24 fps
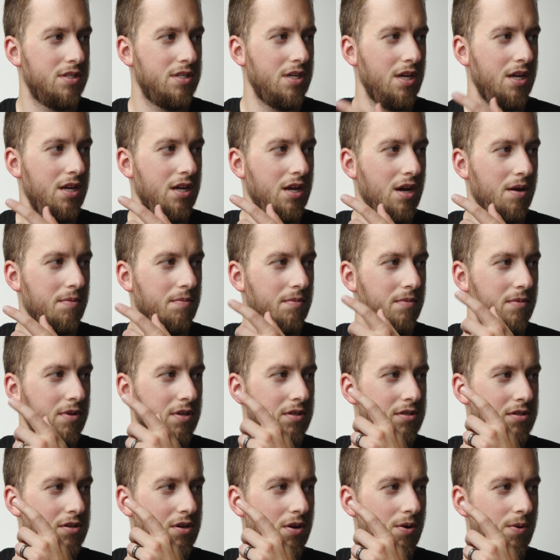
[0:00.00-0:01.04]
see, yep,
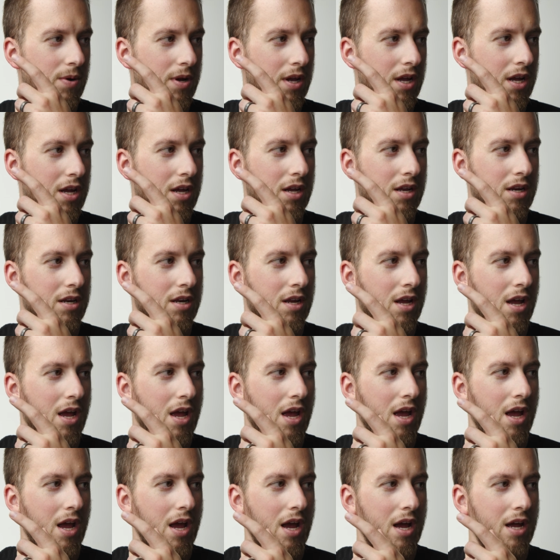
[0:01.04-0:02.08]
it's going
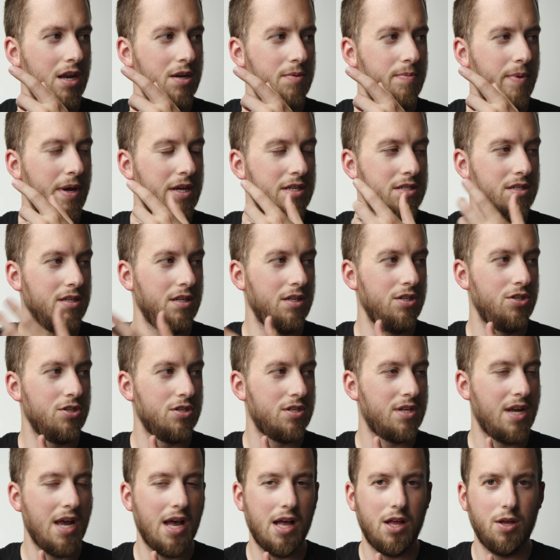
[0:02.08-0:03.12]
in and basically
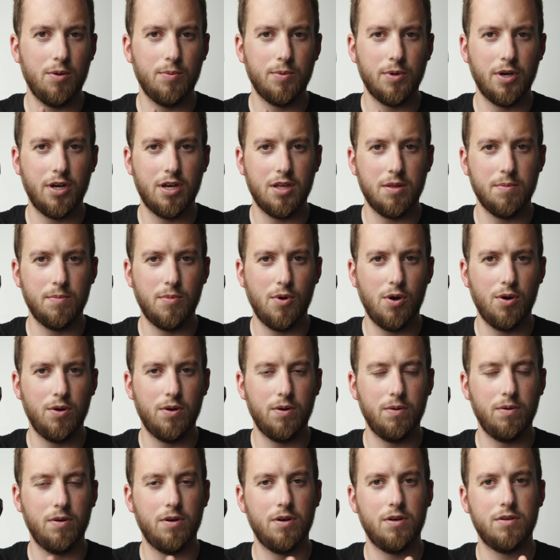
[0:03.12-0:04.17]
just calibrating the
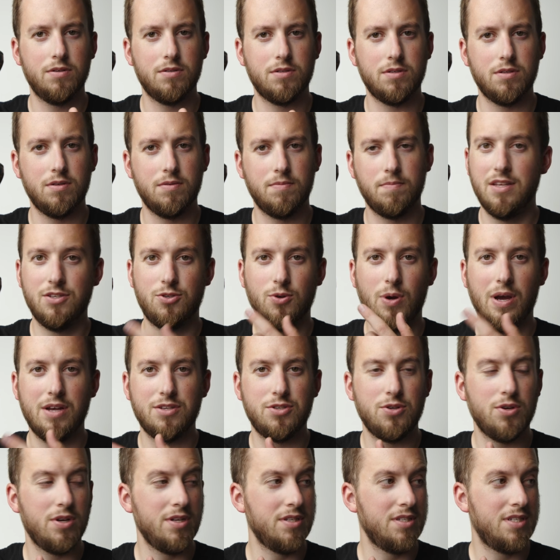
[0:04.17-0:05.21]
motors. And so
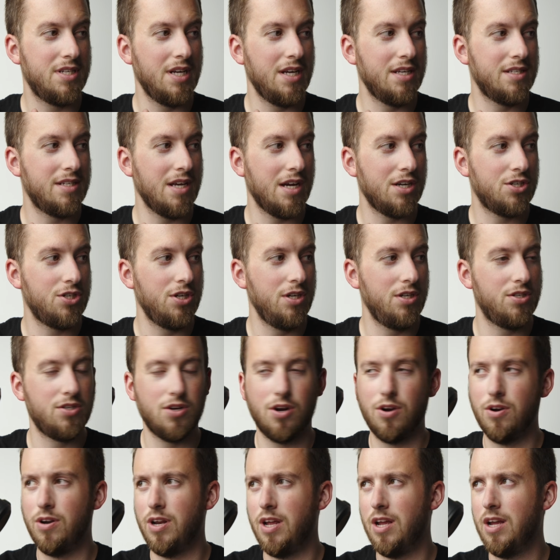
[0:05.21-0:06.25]
as you can see, it's actually
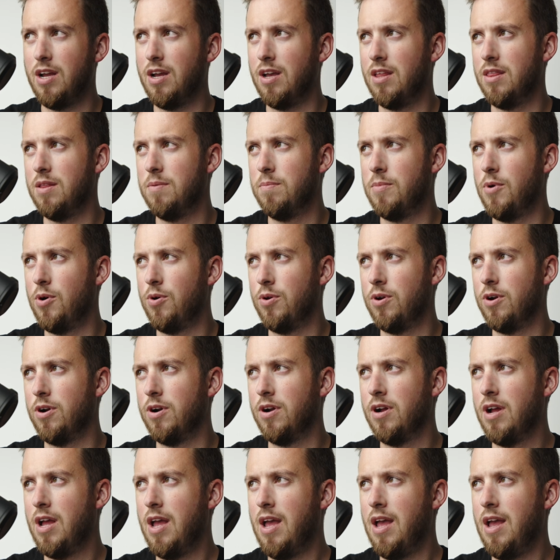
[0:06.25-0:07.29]
turning the motor
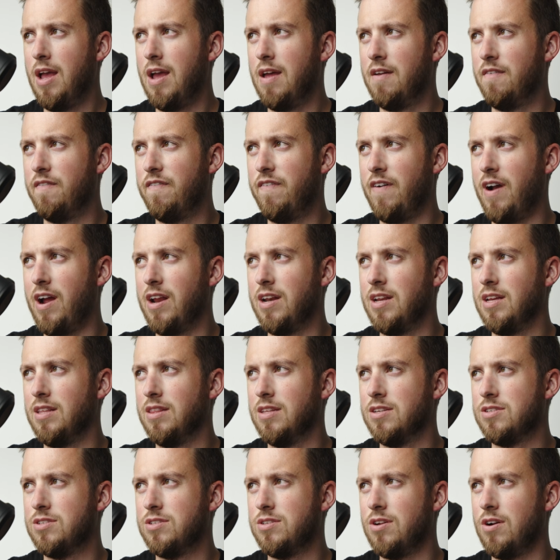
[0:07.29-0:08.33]
and finding
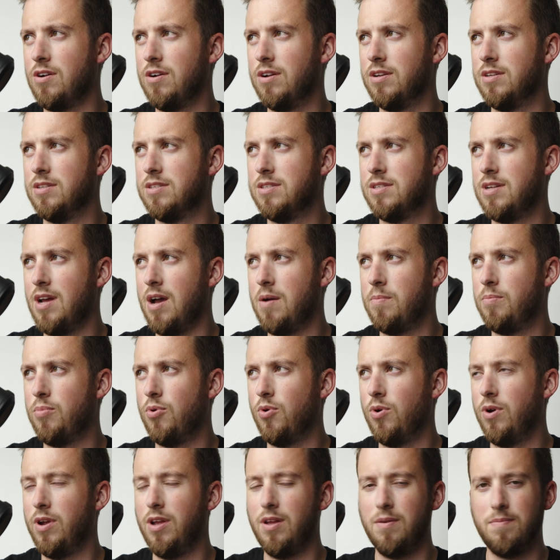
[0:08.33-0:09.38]
the start and stop
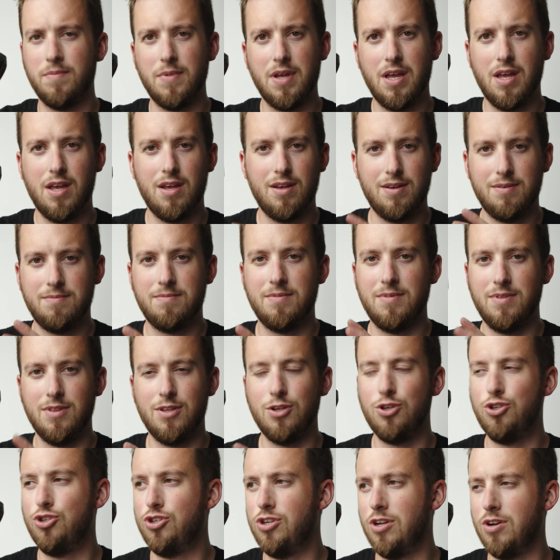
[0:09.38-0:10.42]
point. The
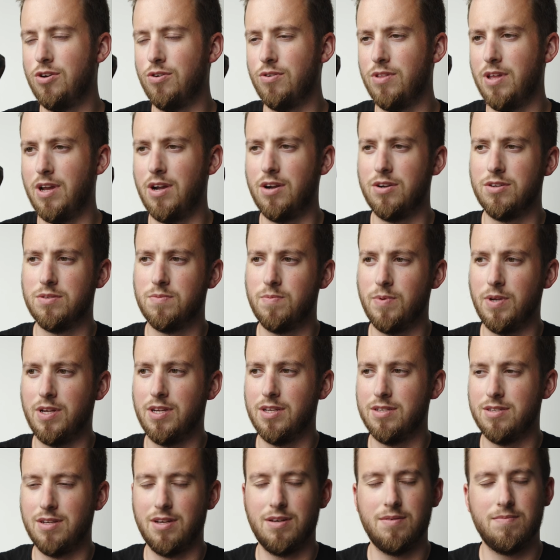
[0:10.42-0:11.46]
jitter there is
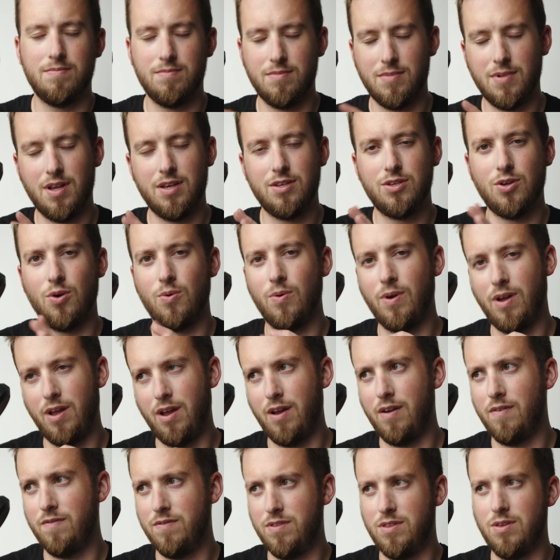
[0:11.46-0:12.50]
because I, I don't
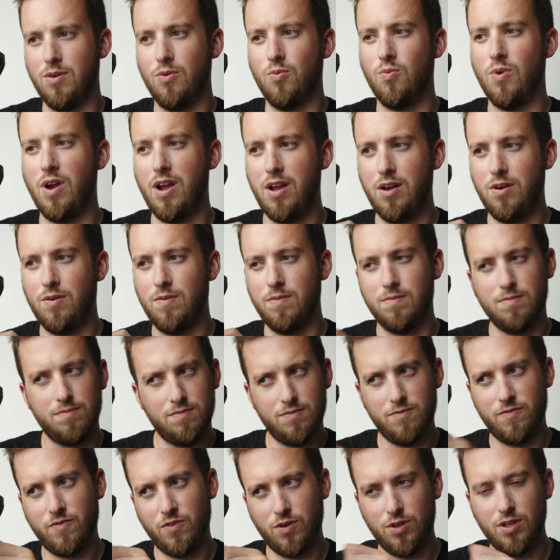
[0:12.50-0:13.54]
have the rail
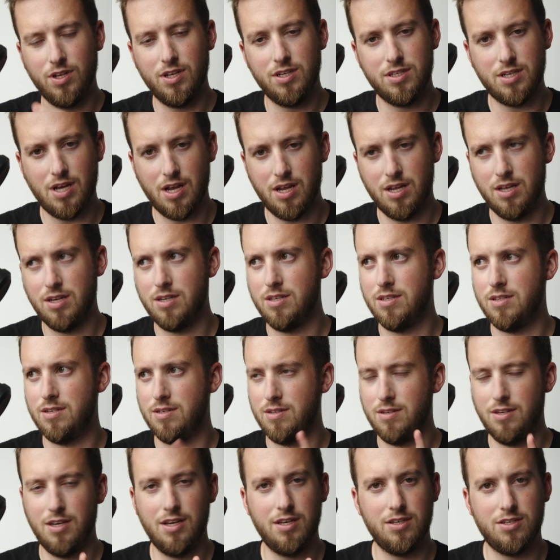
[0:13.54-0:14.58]
fully tightened,
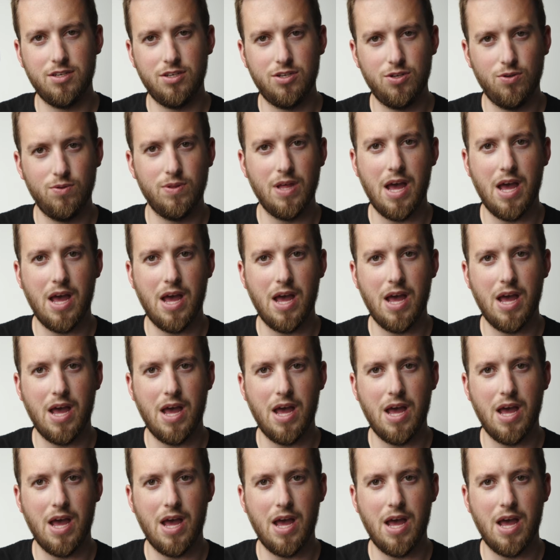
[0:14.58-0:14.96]
need to do